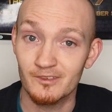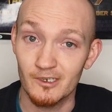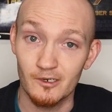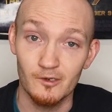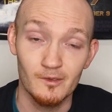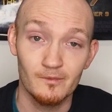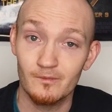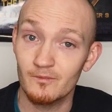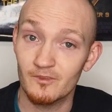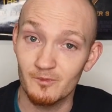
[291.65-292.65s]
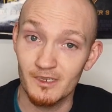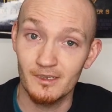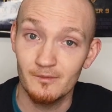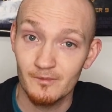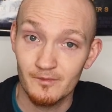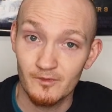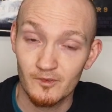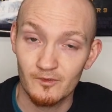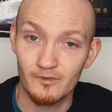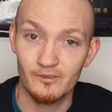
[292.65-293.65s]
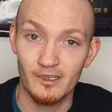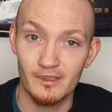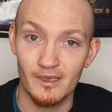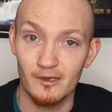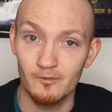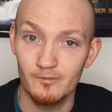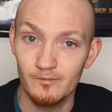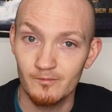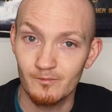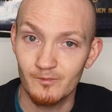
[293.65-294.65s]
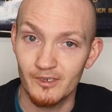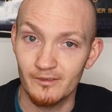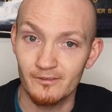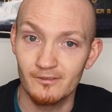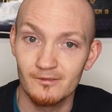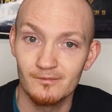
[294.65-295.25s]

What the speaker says: So it's me signing out. Peace.